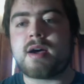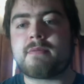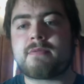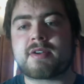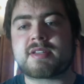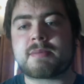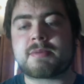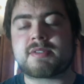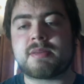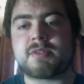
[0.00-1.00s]
For example,
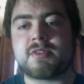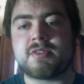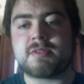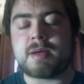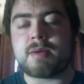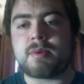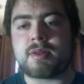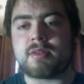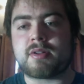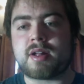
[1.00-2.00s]
some students might want
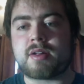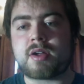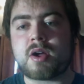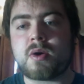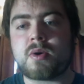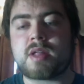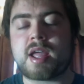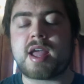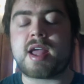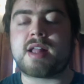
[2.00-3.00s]
to learn how to code,
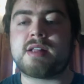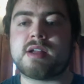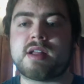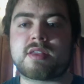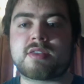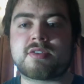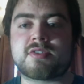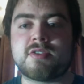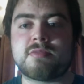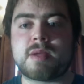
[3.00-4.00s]
and another
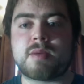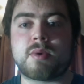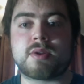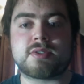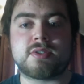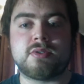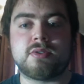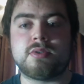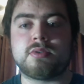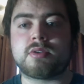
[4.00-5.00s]
student might want
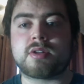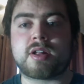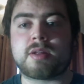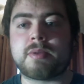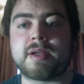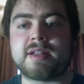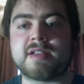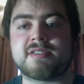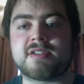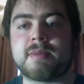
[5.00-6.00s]
to learn how to play an
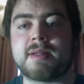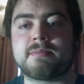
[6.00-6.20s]
instrument.